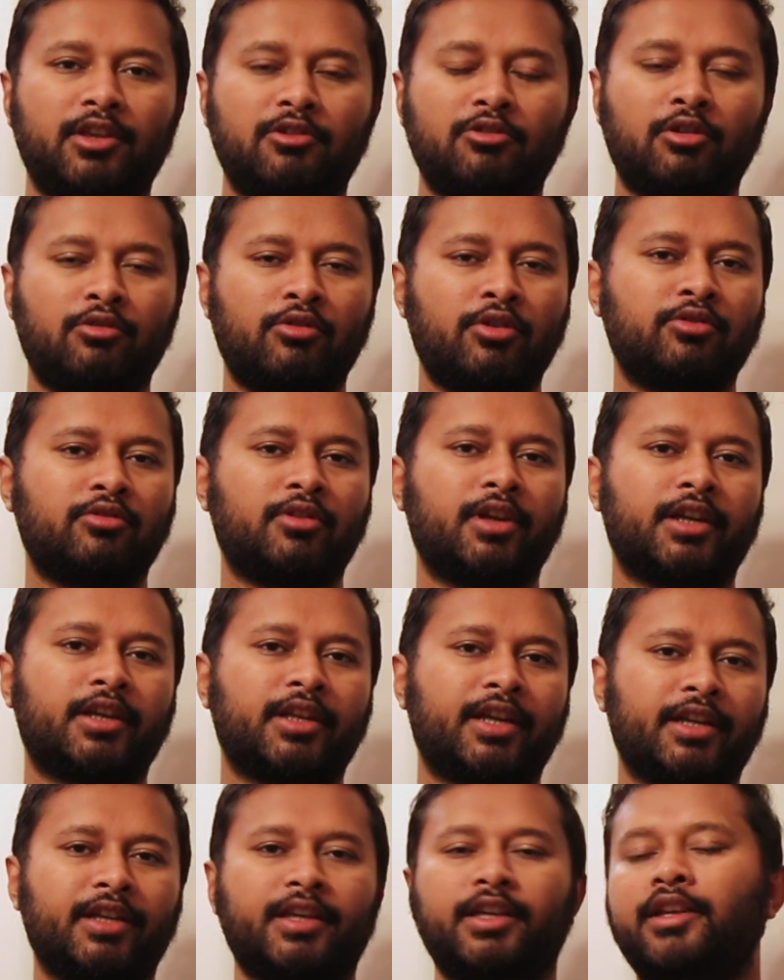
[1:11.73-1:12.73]
You are going to get
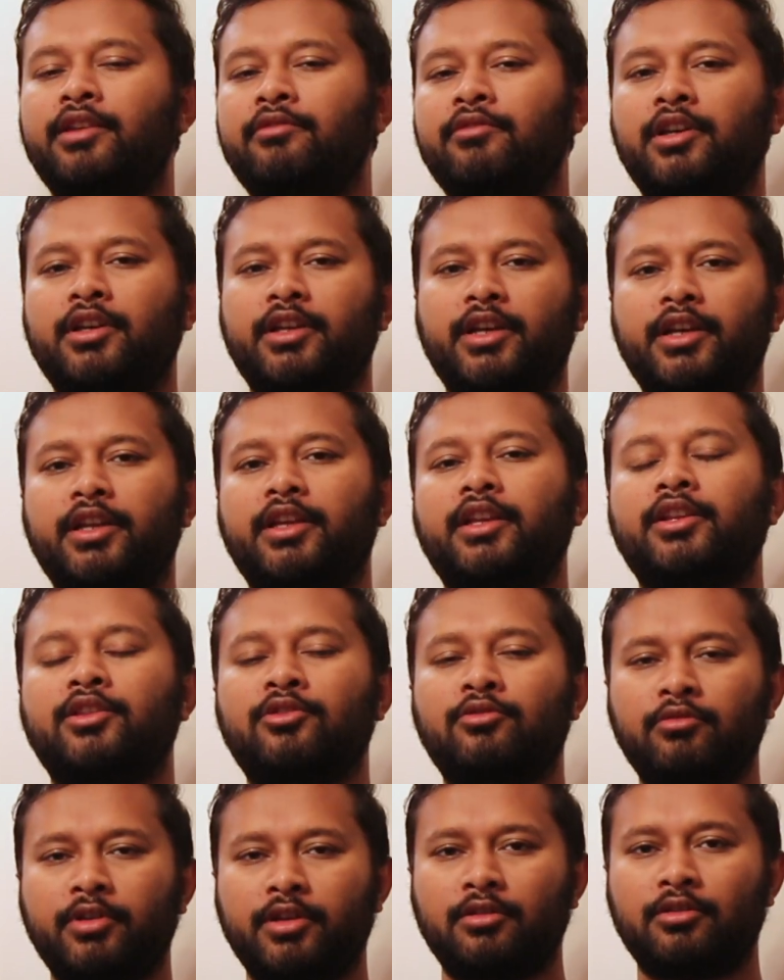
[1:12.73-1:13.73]
category 1, category
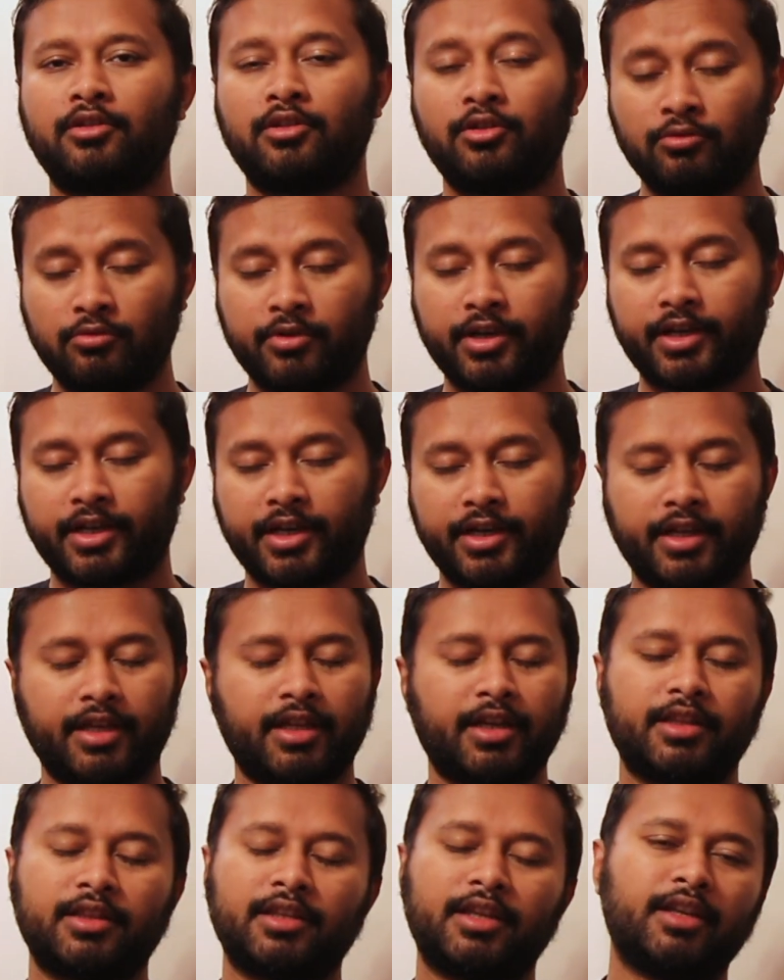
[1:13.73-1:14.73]
2 and
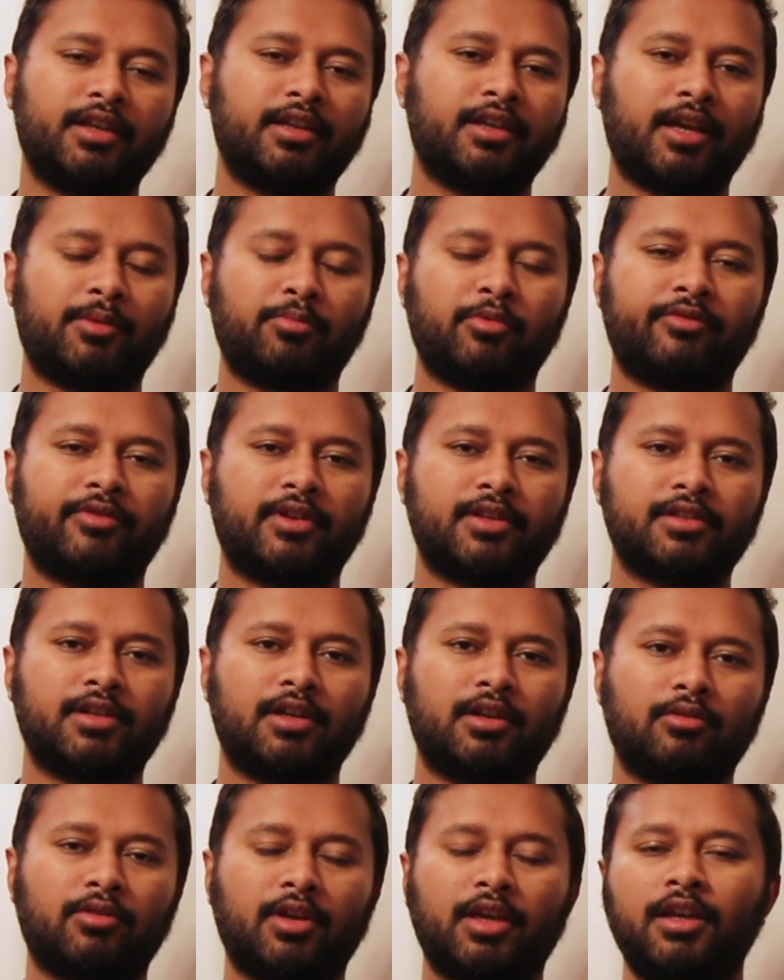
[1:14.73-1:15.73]
category 3 type of
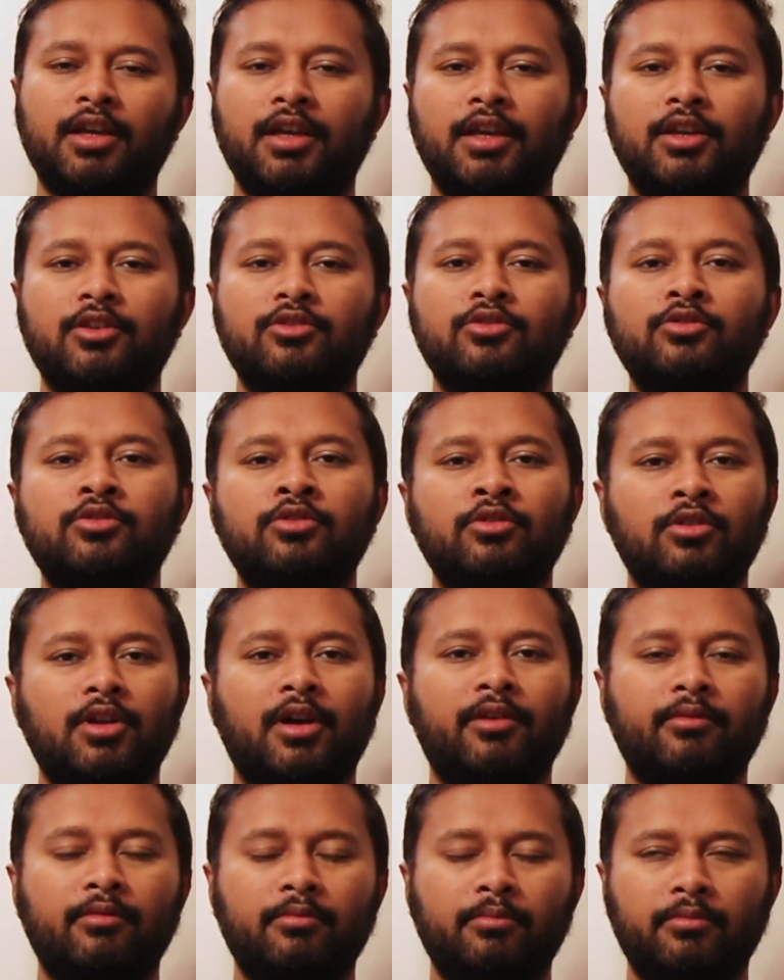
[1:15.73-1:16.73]
result. Okay,
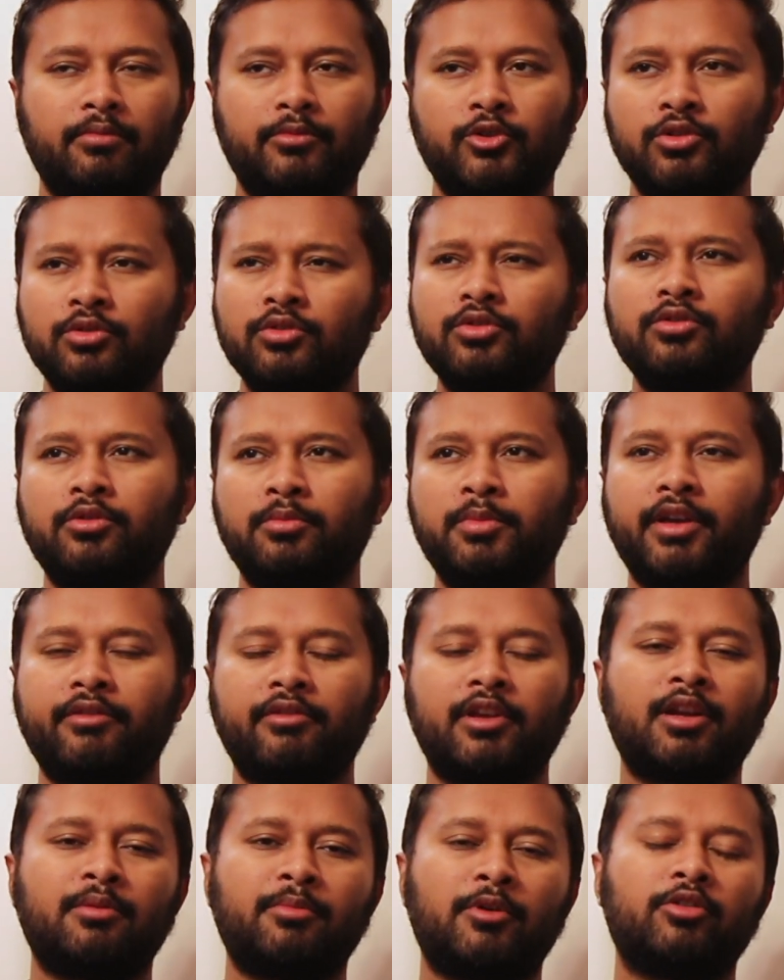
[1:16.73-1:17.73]
so you should be
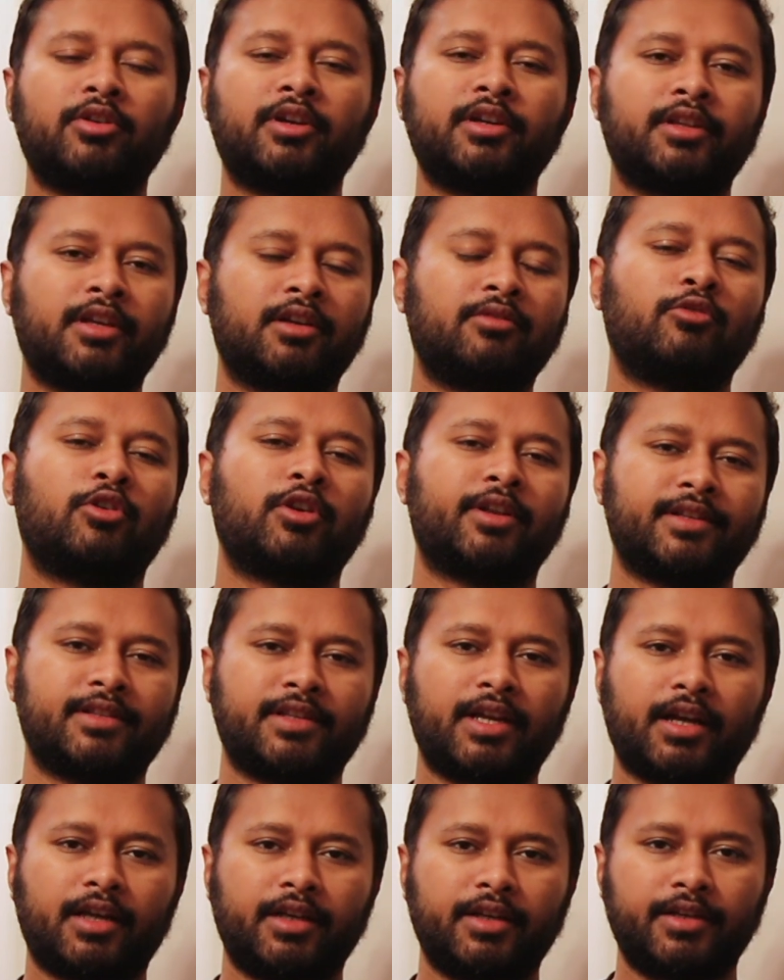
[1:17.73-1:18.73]
aware about it, that what
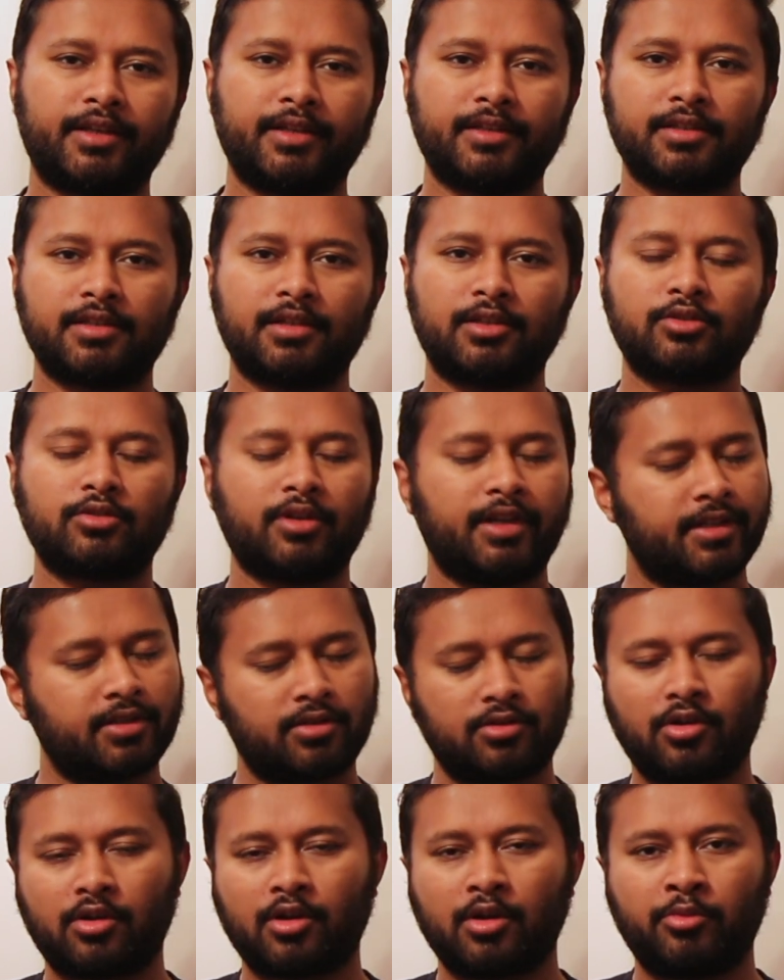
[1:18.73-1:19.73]
exactly it is. So
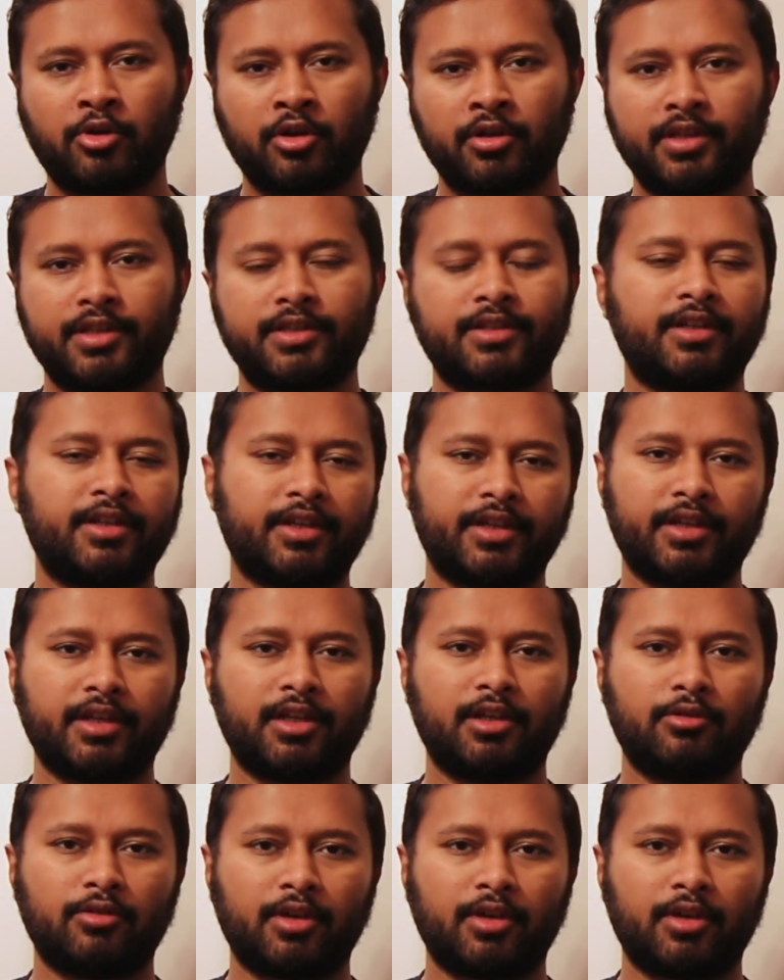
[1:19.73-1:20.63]
let's talk about this in detail.